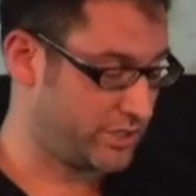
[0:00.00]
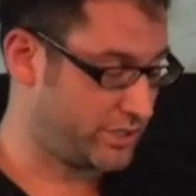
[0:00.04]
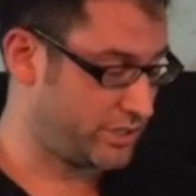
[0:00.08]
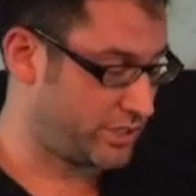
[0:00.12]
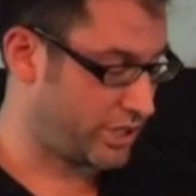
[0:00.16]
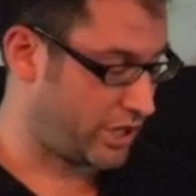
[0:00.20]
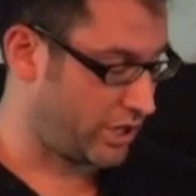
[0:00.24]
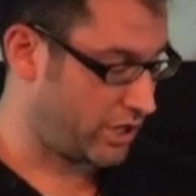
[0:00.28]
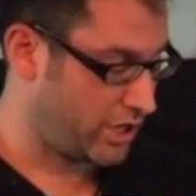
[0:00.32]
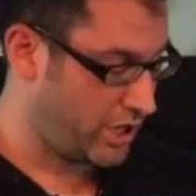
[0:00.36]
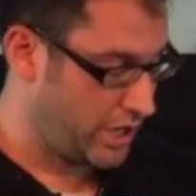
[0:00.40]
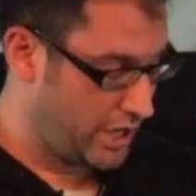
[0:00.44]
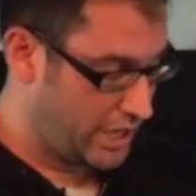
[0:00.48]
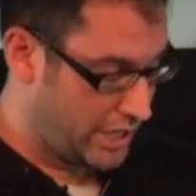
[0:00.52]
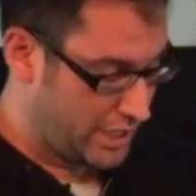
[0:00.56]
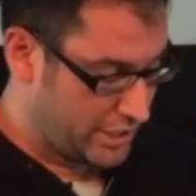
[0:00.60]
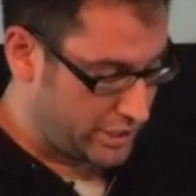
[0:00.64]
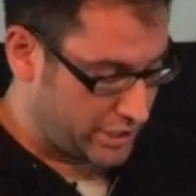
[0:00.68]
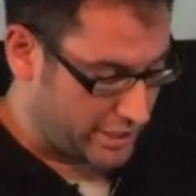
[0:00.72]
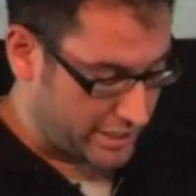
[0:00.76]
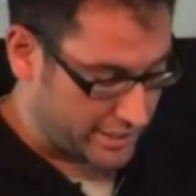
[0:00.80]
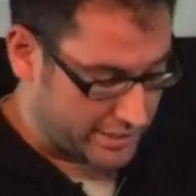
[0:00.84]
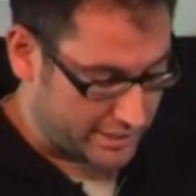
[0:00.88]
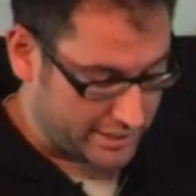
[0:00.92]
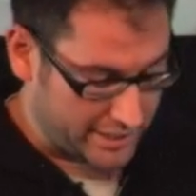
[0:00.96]
So
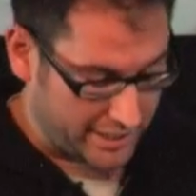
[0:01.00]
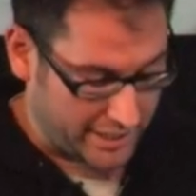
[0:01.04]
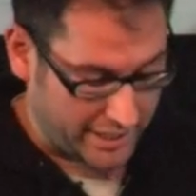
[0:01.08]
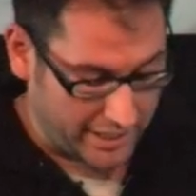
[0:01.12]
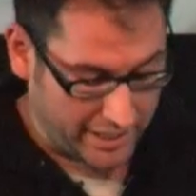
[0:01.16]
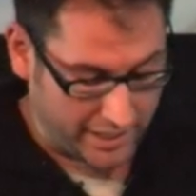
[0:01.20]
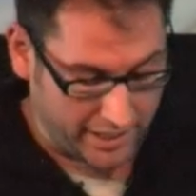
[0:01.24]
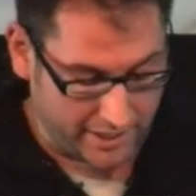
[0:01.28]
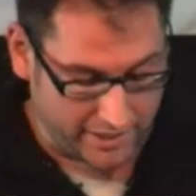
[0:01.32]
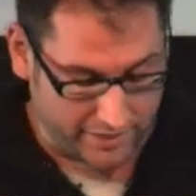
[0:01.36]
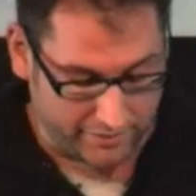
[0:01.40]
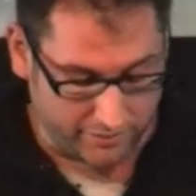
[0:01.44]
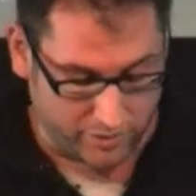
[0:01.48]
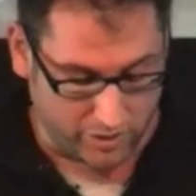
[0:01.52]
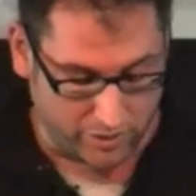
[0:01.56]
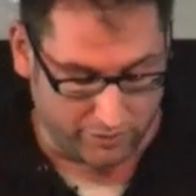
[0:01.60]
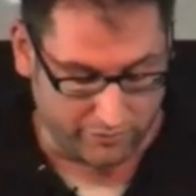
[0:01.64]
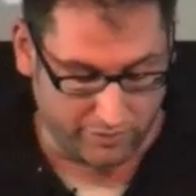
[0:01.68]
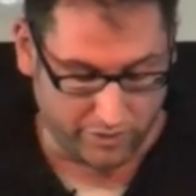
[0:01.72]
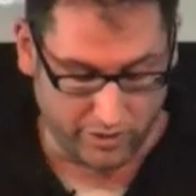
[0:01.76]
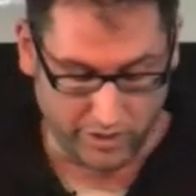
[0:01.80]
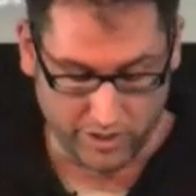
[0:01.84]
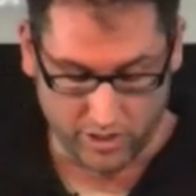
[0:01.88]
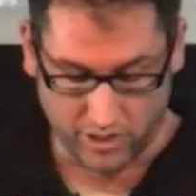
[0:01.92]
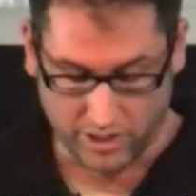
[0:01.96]
you can see here they've got a
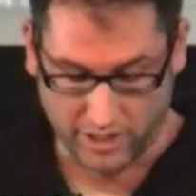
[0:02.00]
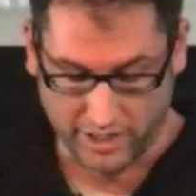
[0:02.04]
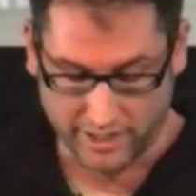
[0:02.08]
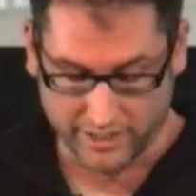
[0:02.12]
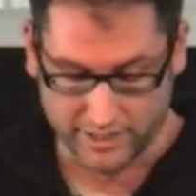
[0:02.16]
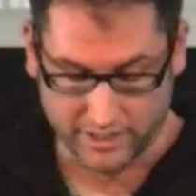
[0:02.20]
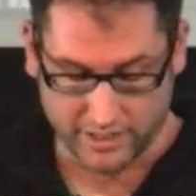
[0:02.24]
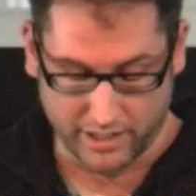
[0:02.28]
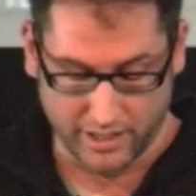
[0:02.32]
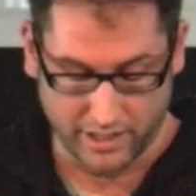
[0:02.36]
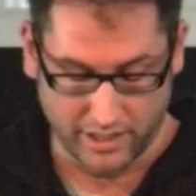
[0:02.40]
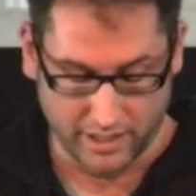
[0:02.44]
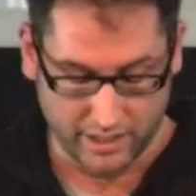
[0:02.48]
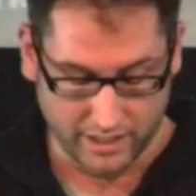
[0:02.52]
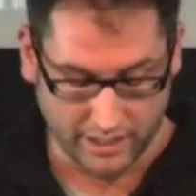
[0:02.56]
very nice